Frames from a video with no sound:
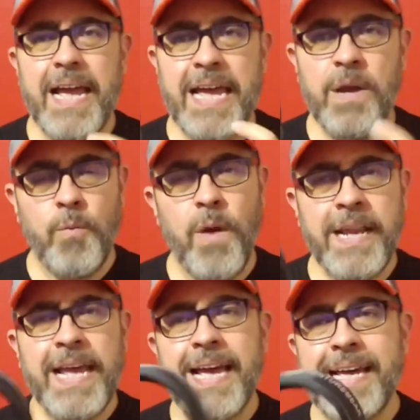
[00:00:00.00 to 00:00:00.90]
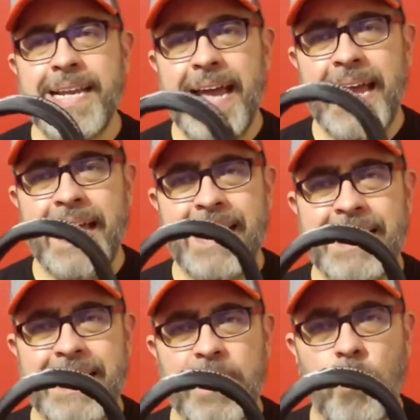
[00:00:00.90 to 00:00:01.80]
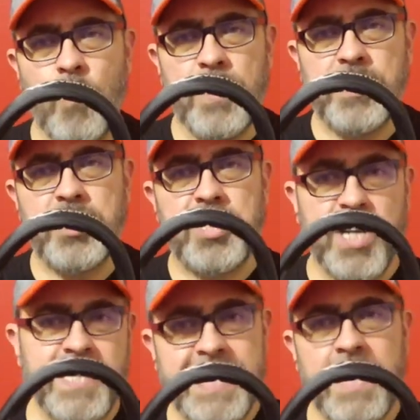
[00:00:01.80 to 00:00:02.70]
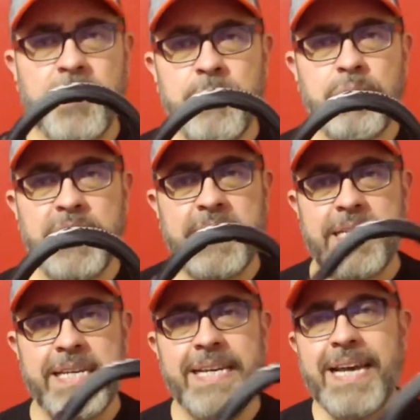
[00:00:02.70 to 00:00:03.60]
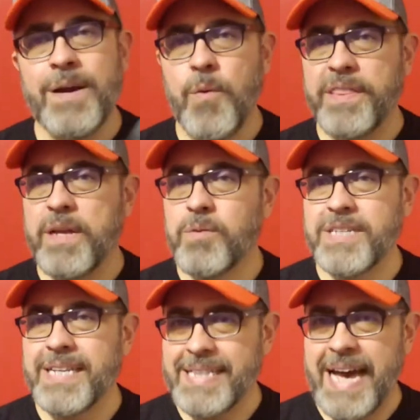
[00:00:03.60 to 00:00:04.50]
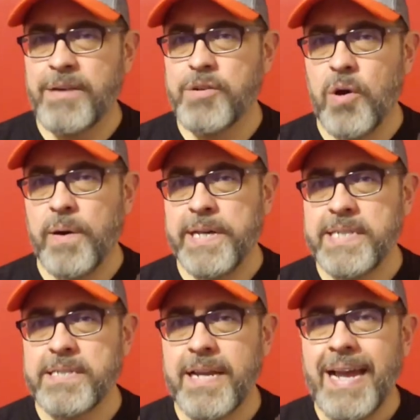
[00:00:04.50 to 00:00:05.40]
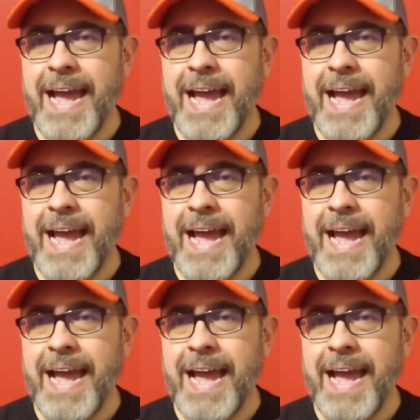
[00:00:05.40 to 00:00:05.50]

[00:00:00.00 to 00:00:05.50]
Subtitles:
it went ahead and would shut down completely when there was a loud noise,